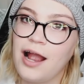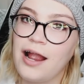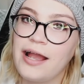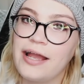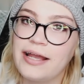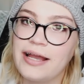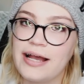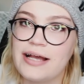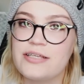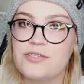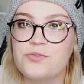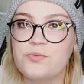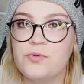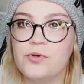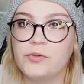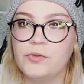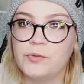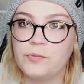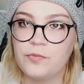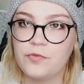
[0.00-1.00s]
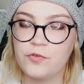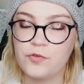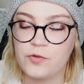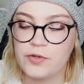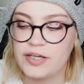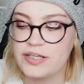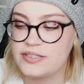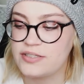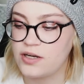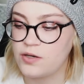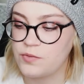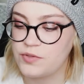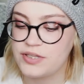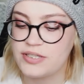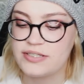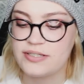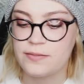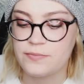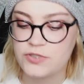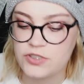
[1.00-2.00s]
Alright guys, real quick before we get started with
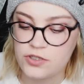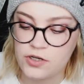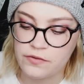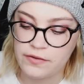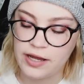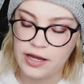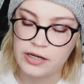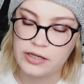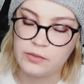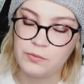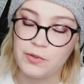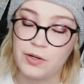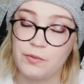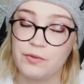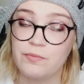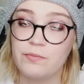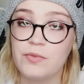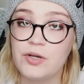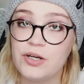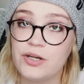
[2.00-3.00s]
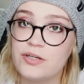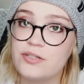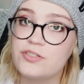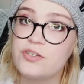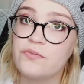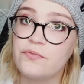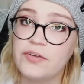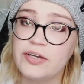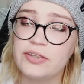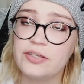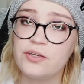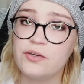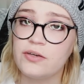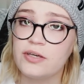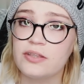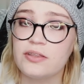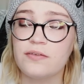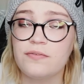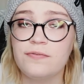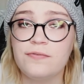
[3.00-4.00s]
this episode of How to Get Away with Murder, don't forget that you can
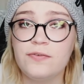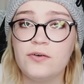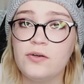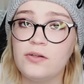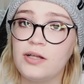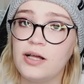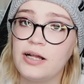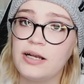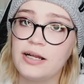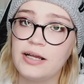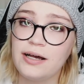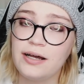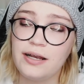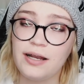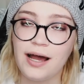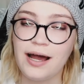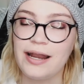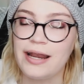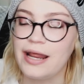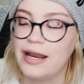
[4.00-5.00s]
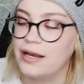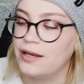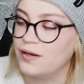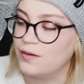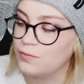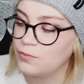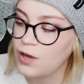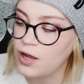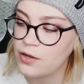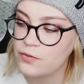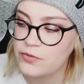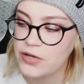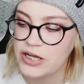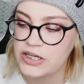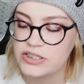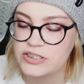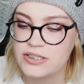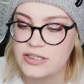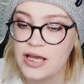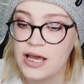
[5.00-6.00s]
get the full, uncut, unedited raw
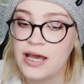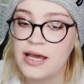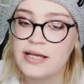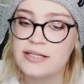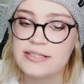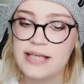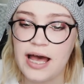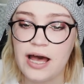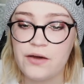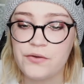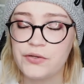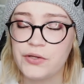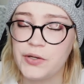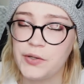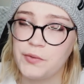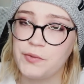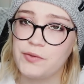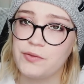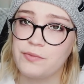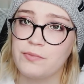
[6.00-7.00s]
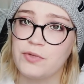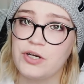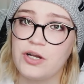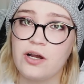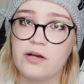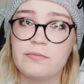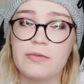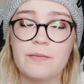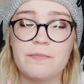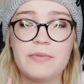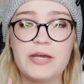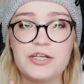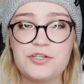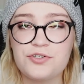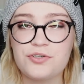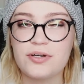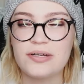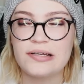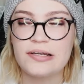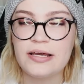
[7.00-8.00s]
reactions to How to Get Away with Murder on my
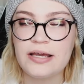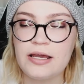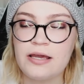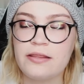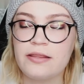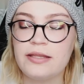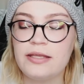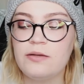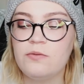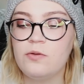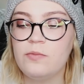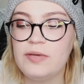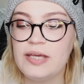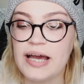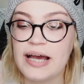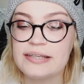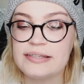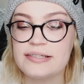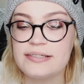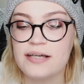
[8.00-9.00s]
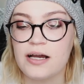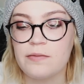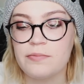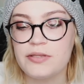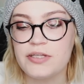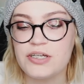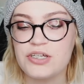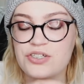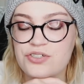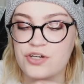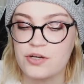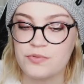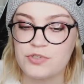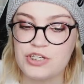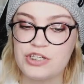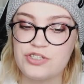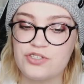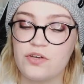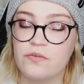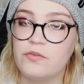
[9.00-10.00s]
Patreon. The link will be at the top of the
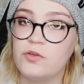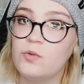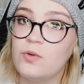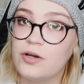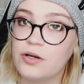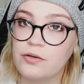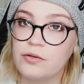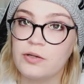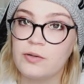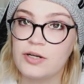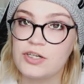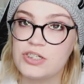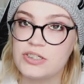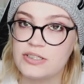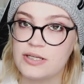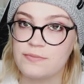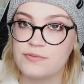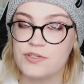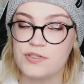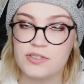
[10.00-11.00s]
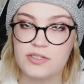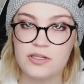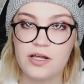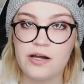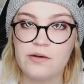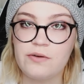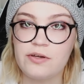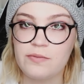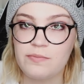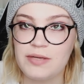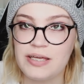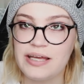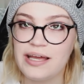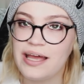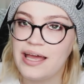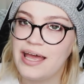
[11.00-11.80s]
description, so if you want to rewatch these episodes along with me